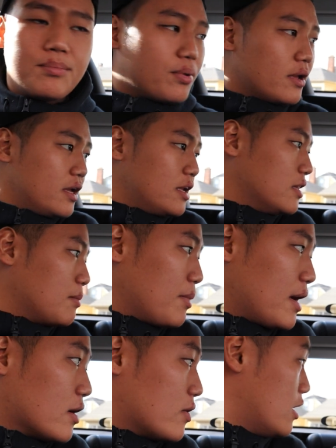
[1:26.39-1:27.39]
Play it in the
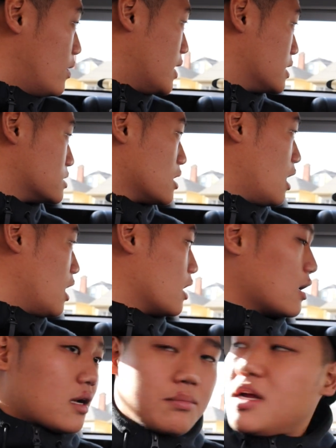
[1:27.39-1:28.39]
background while I
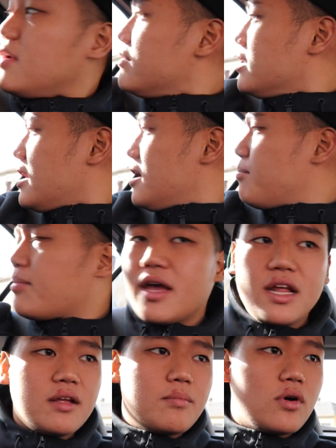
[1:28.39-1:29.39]
talk. I'm not even getting
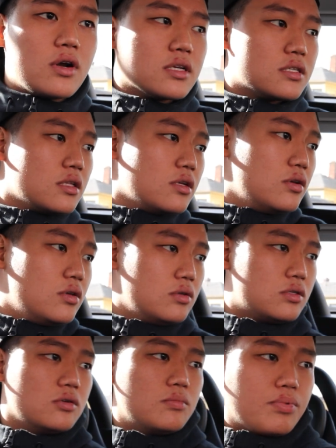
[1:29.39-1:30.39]
paid anymore because the new
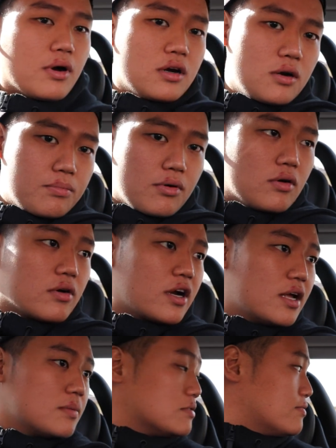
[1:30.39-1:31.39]
YouTube partner
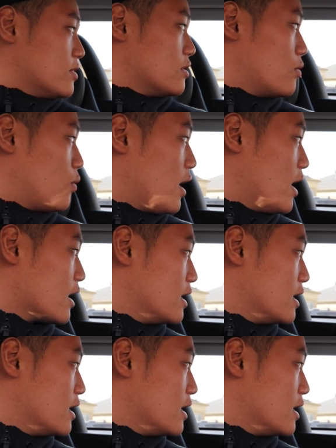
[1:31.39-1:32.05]
program is freaking whack.